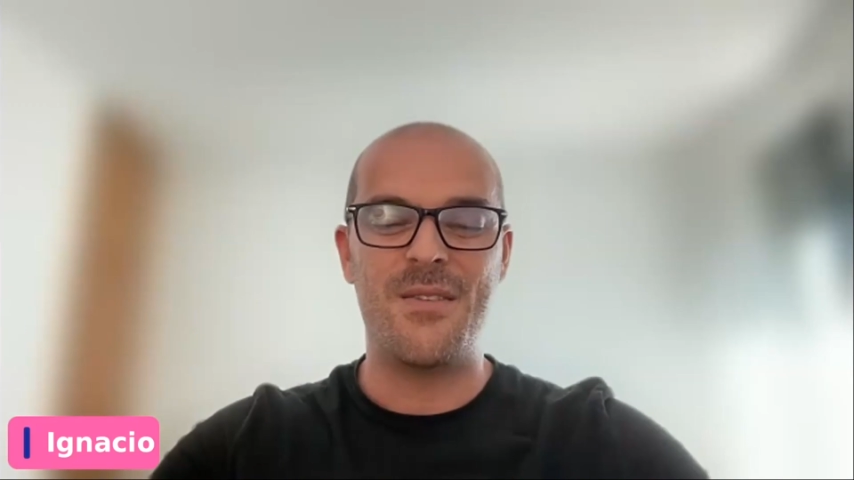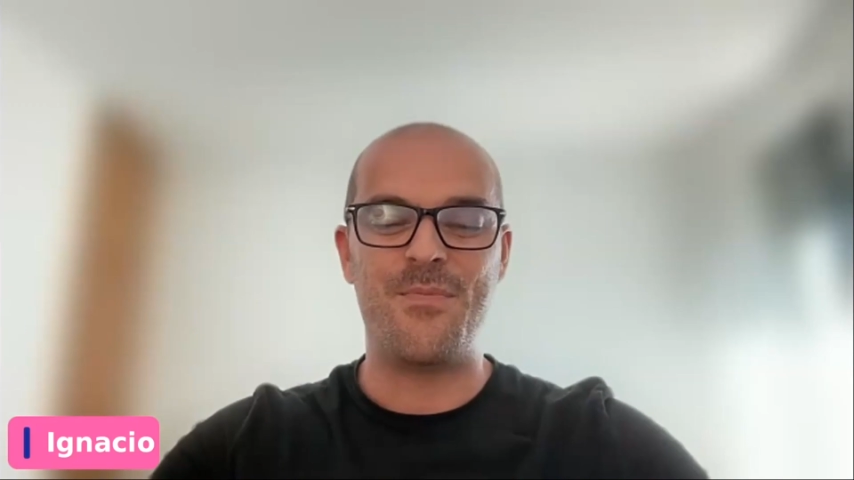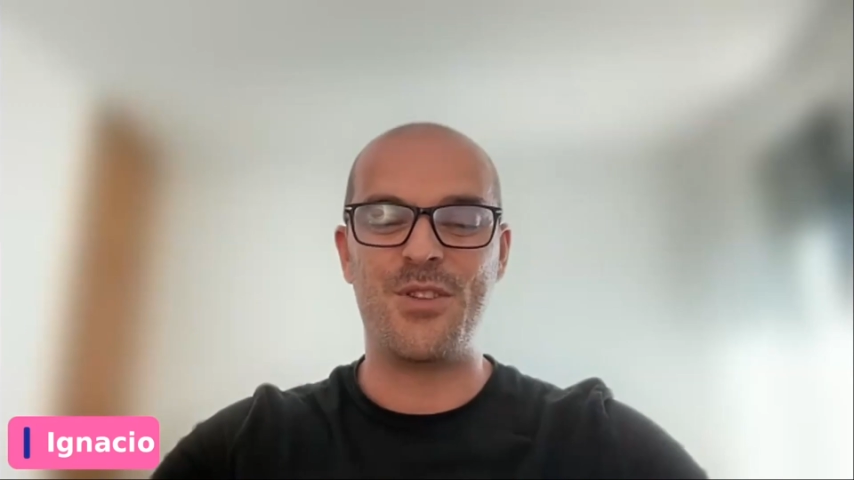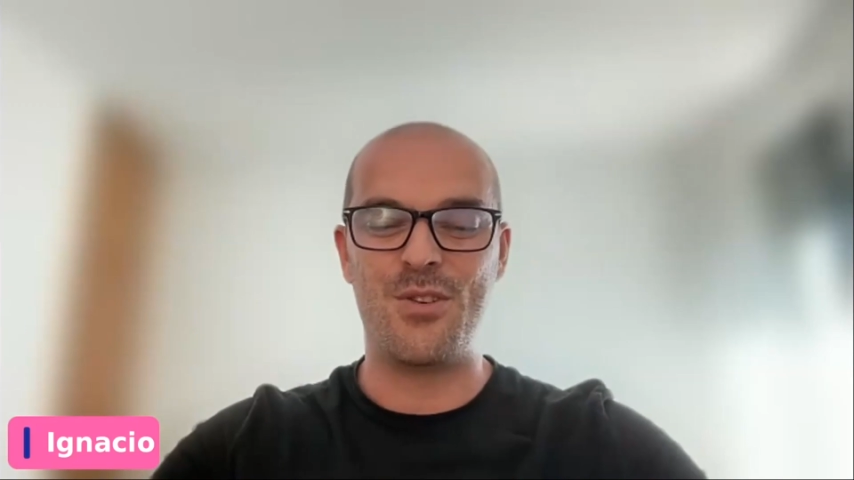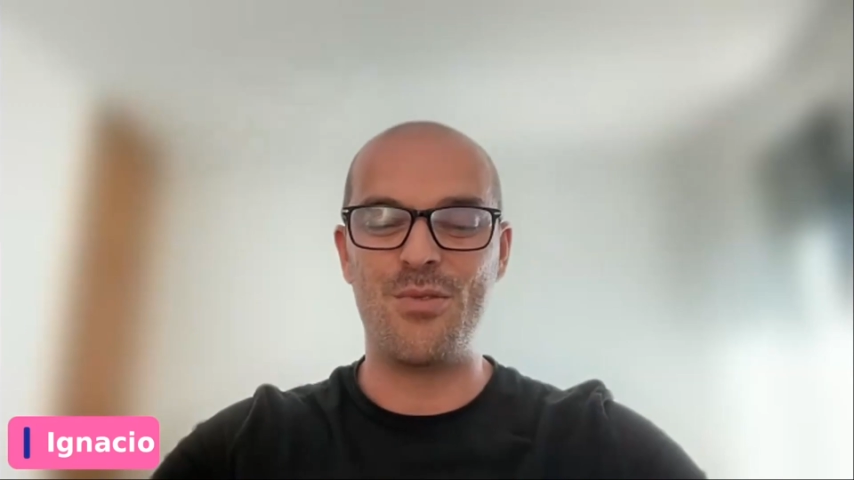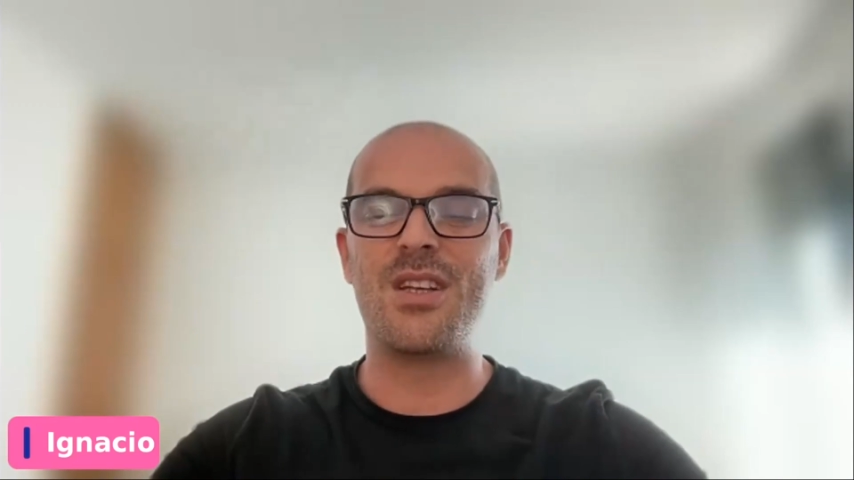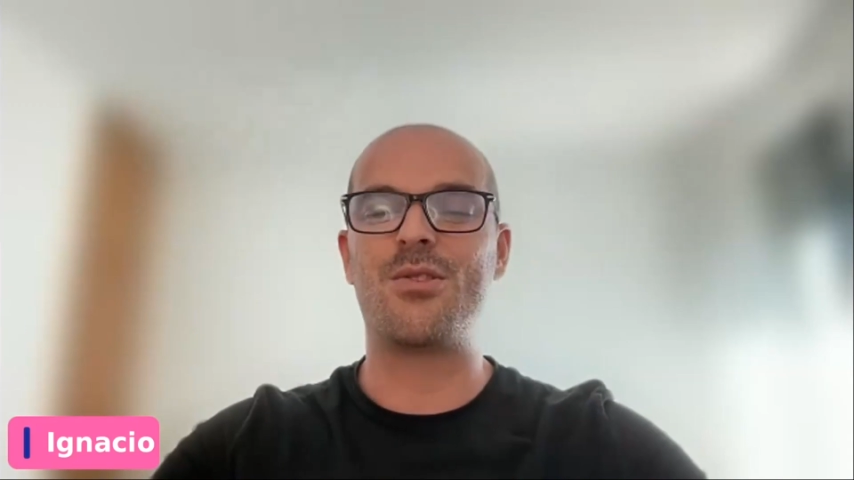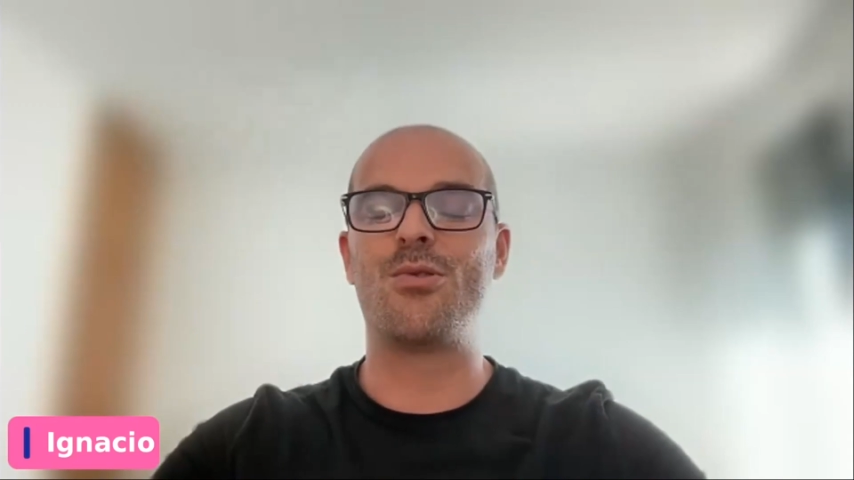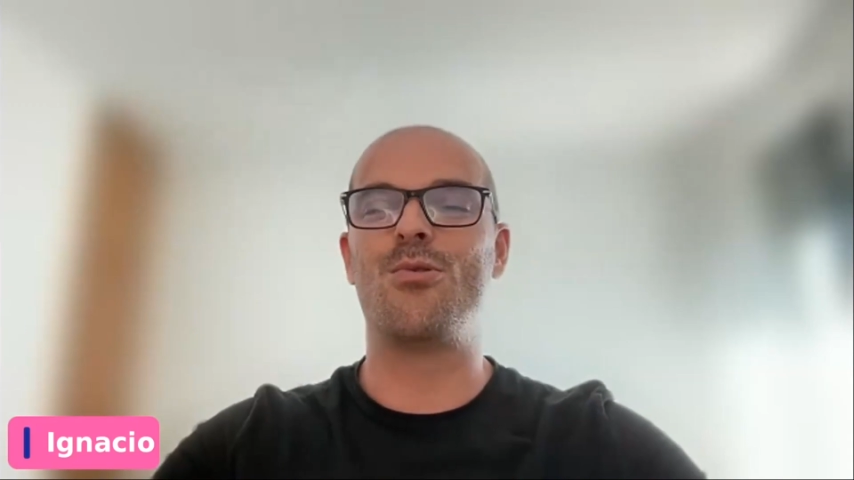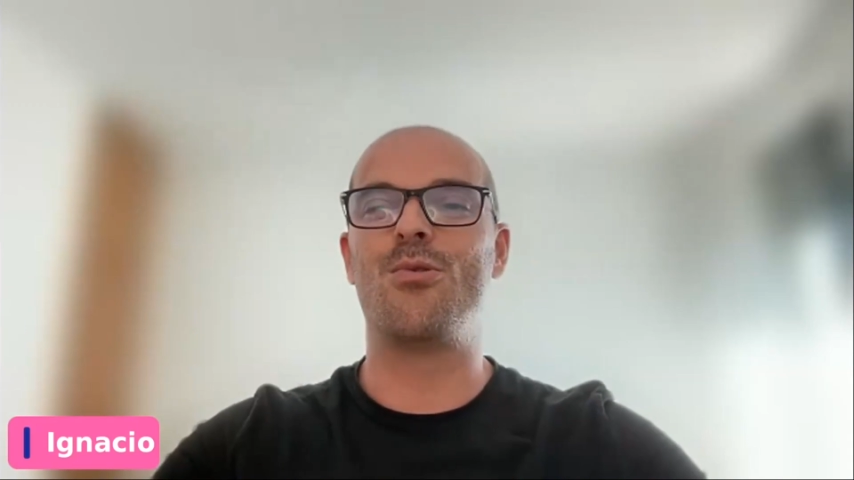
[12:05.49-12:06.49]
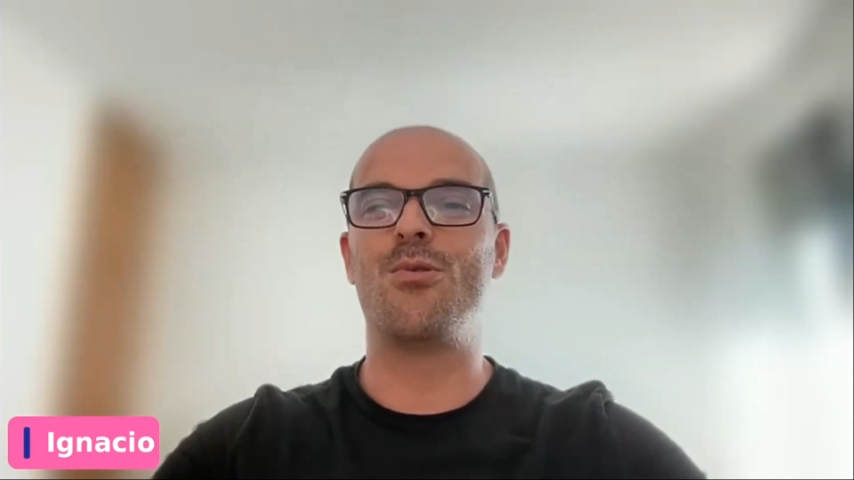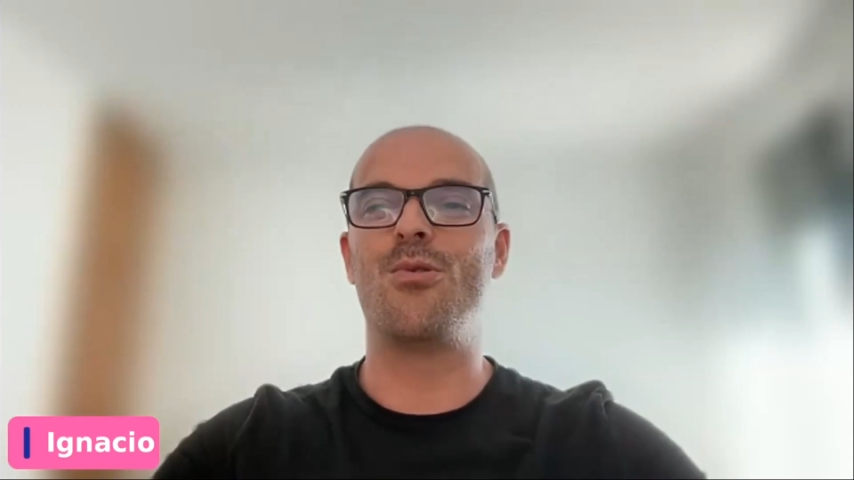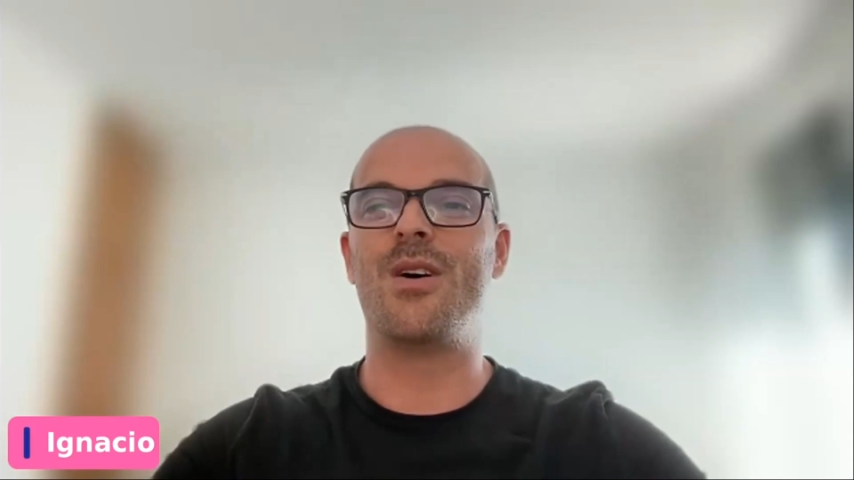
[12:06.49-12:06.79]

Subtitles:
you need to,